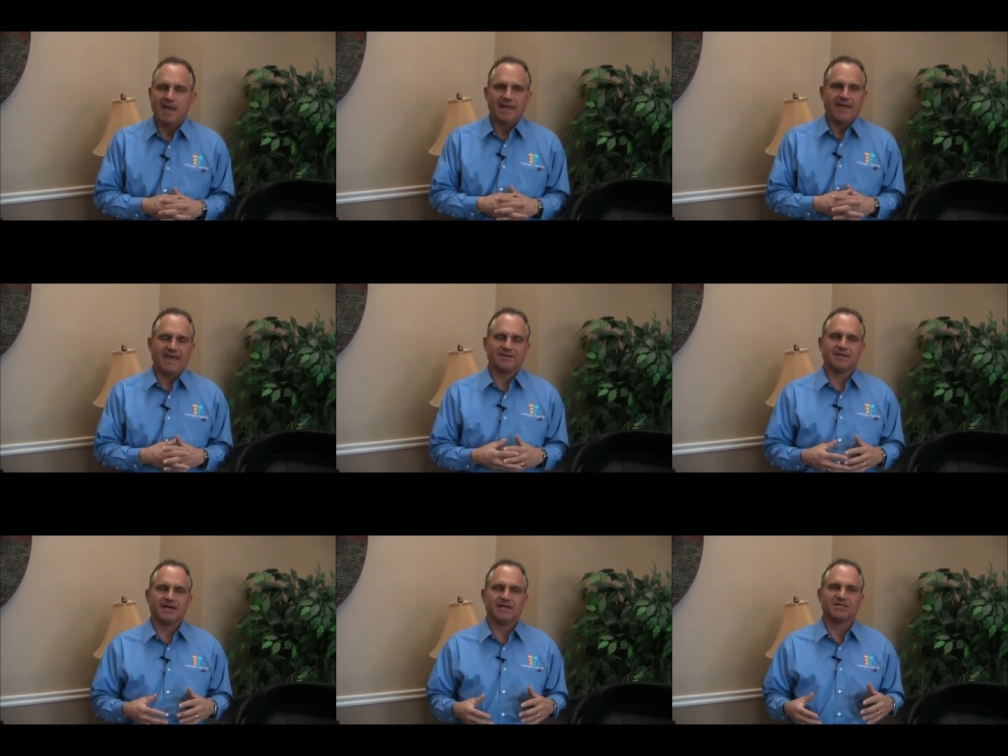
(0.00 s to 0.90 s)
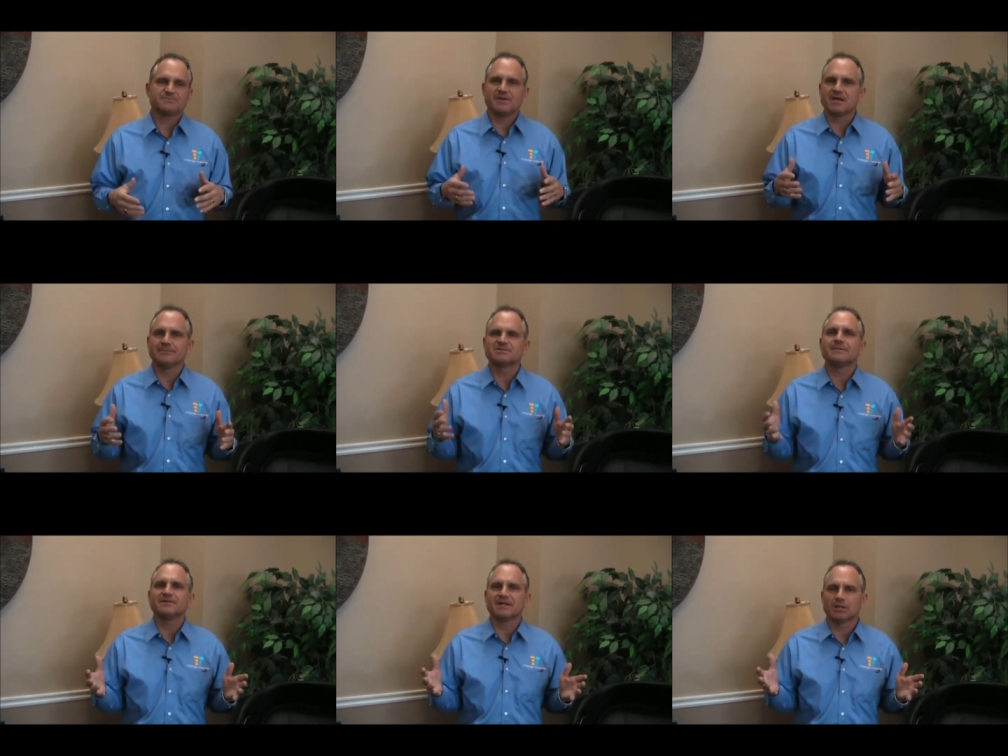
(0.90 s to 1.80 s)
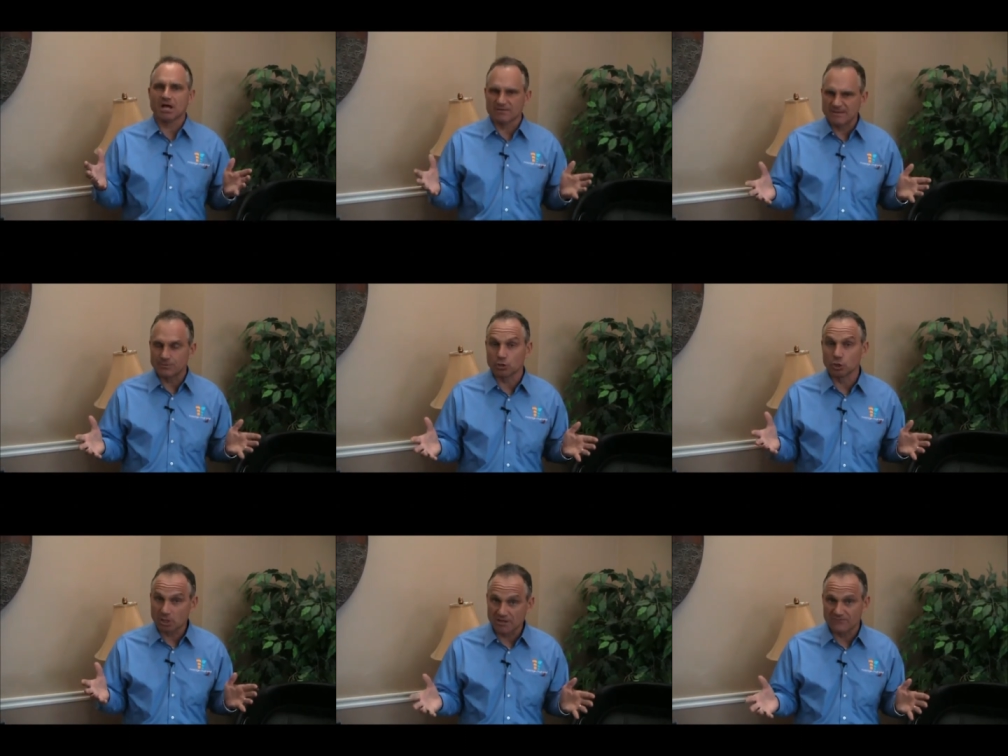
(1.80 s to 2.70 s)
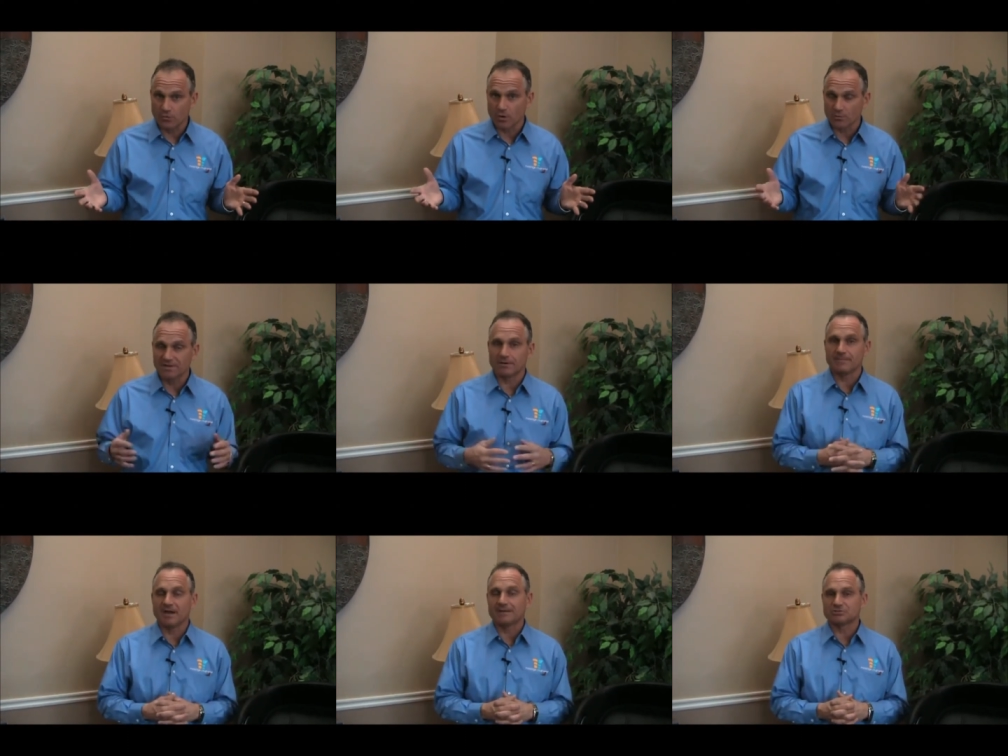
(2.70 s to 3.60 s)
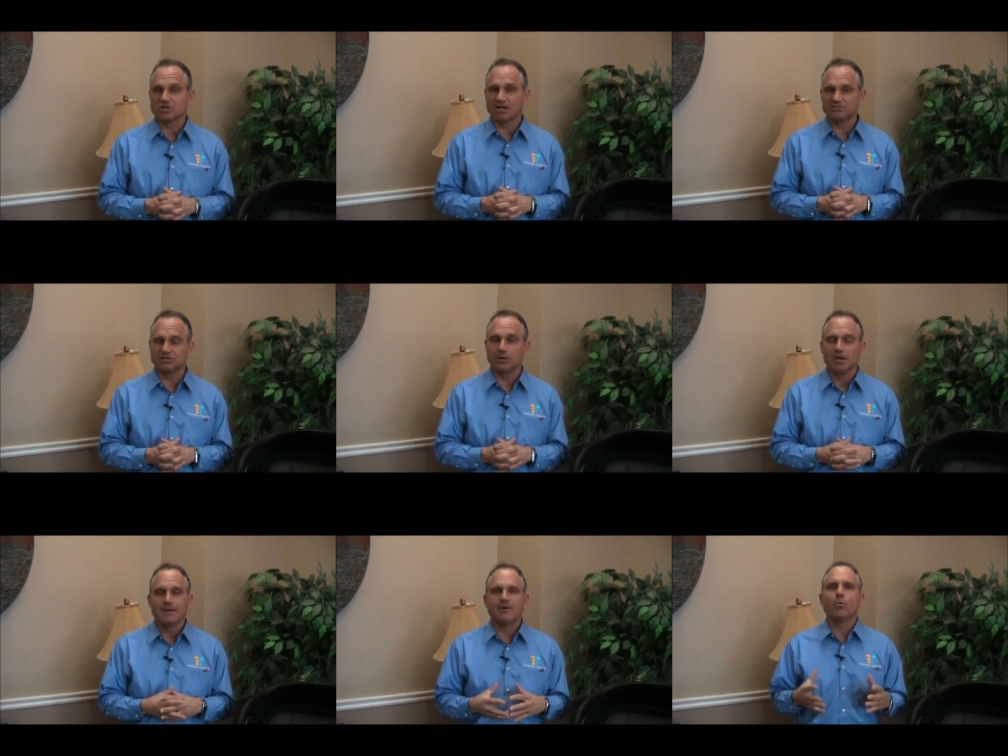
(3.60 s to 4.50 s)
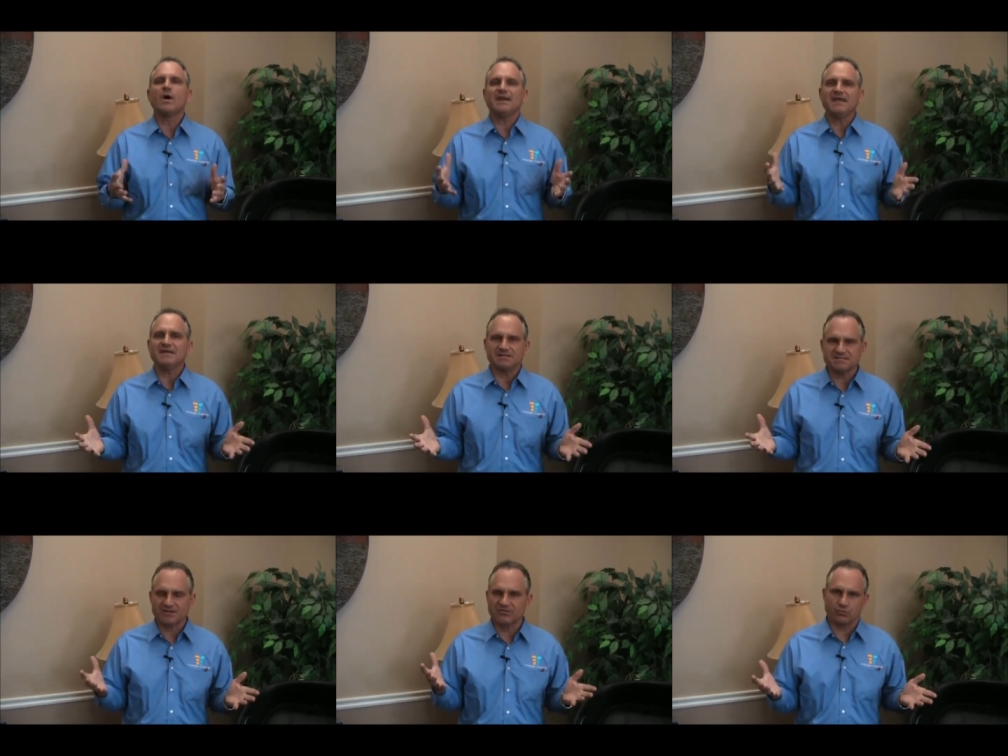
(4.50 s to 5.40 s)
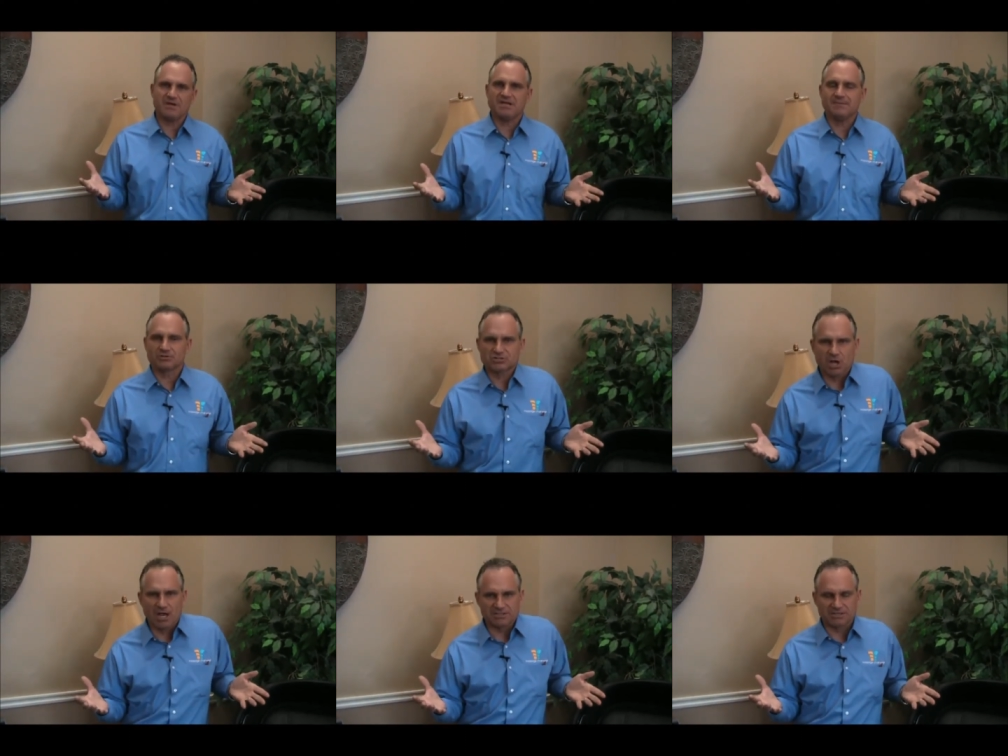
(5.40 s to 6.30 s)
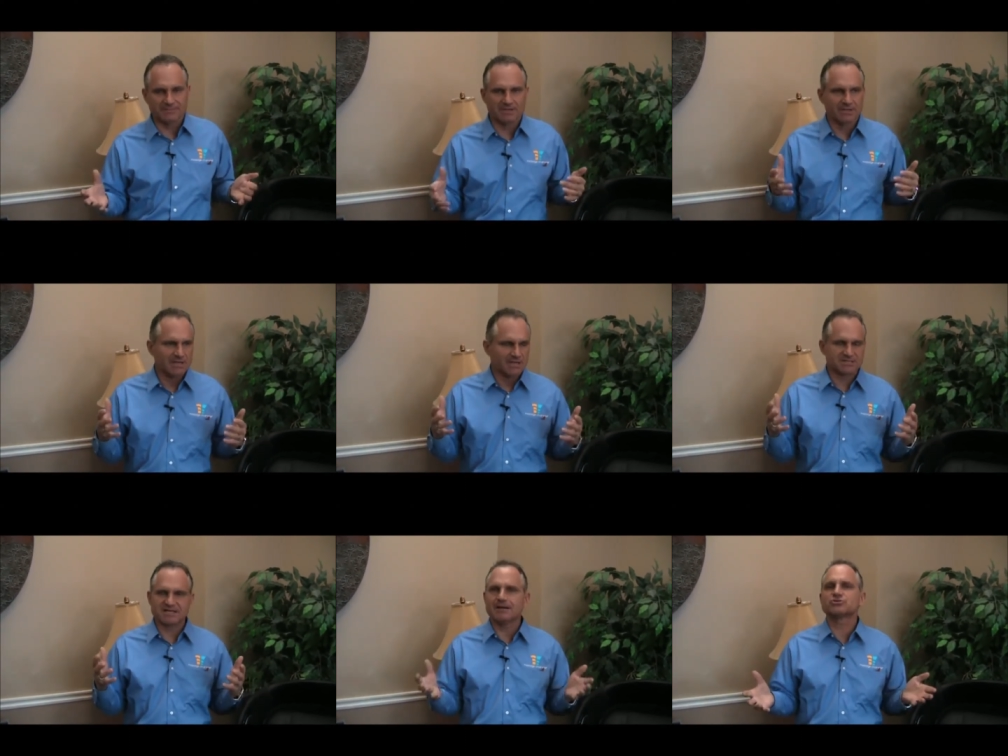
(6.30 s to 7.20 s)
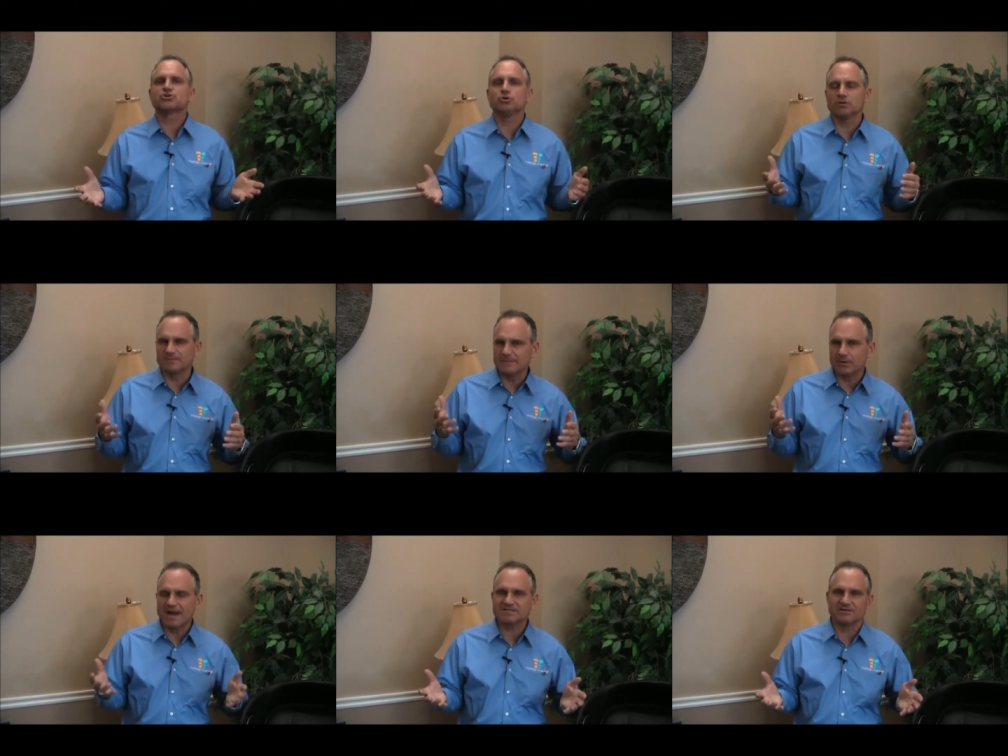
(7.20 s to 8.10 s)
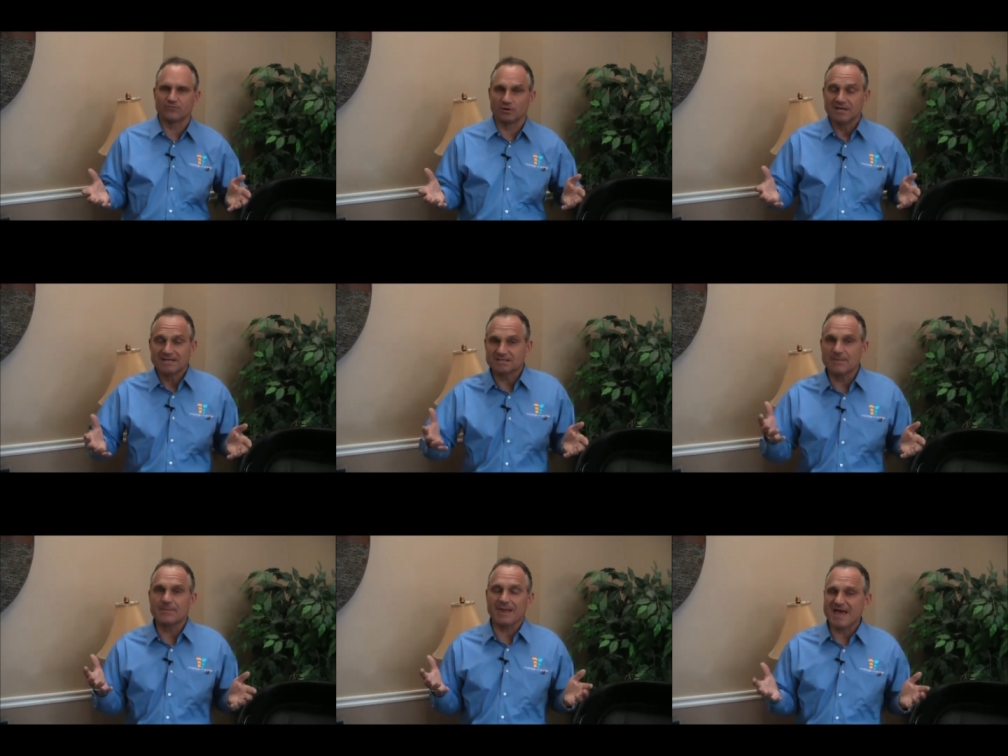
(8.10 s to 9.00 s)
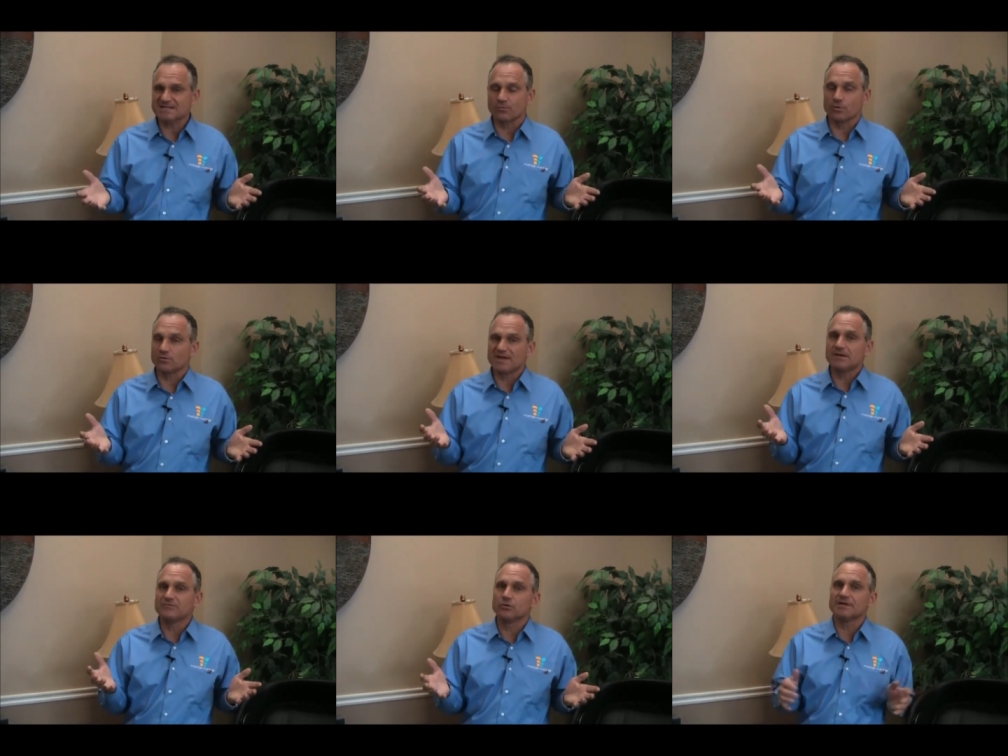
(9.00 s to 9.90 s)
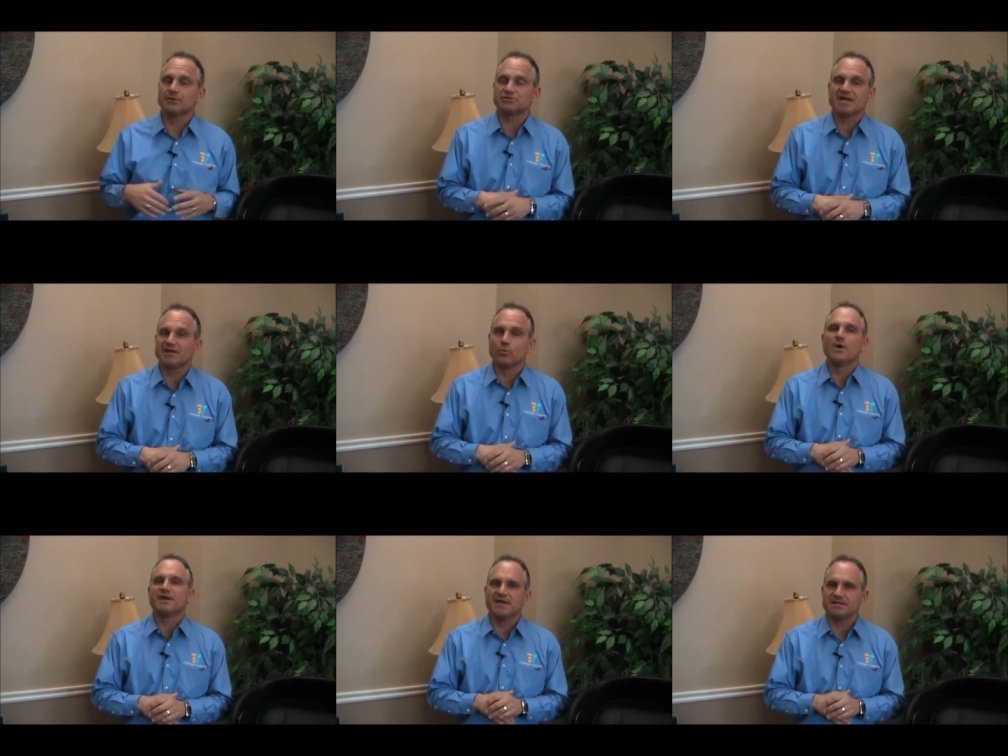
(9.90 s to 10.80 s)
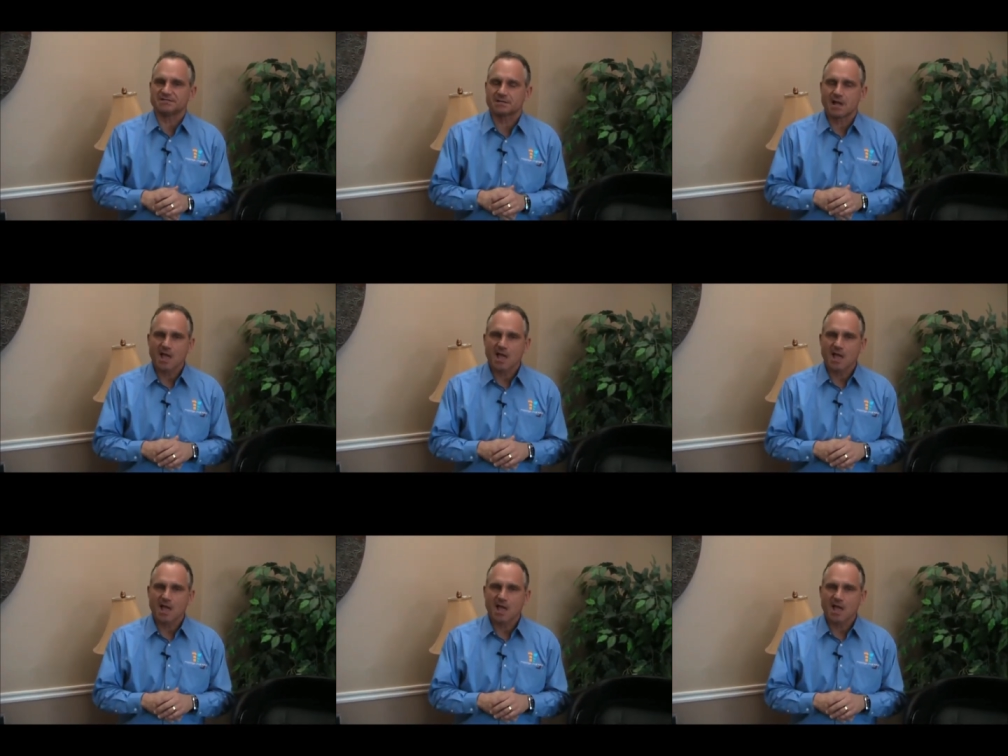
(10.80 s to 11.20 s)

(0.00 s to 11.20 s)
and uh, it has become something that a lot of people are looking for when they're buying a massage chair. But what is 3D massage? I mean, it sounds cool, and people are asking for it. Some people ask for it without even really understanding what it is.